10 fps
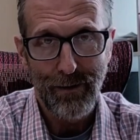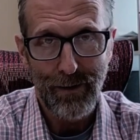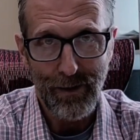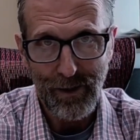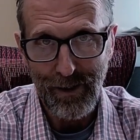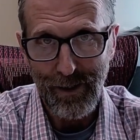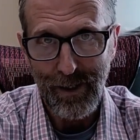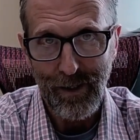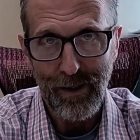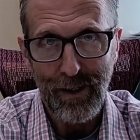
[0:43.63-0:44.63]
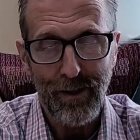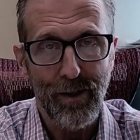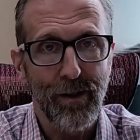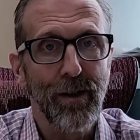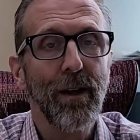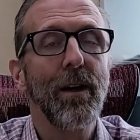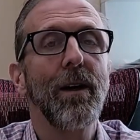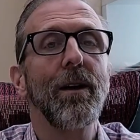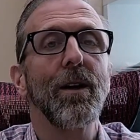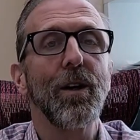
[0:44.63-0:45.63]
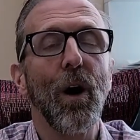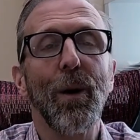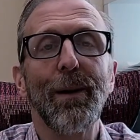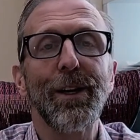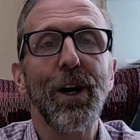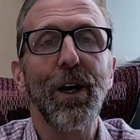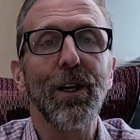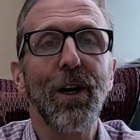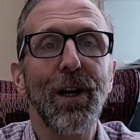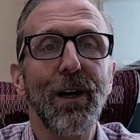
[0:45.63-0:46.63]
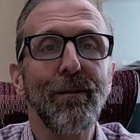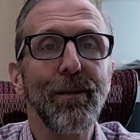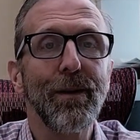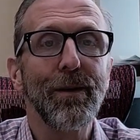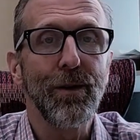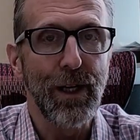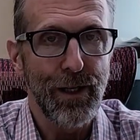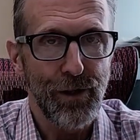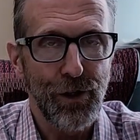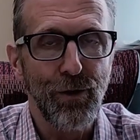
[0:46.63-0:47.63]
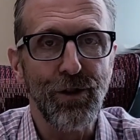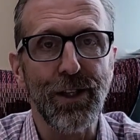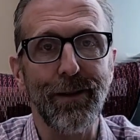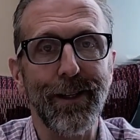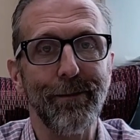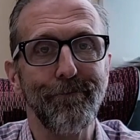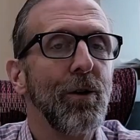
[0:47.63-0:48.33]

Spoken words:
and Statistics, GoErie.com, and Choose Erie.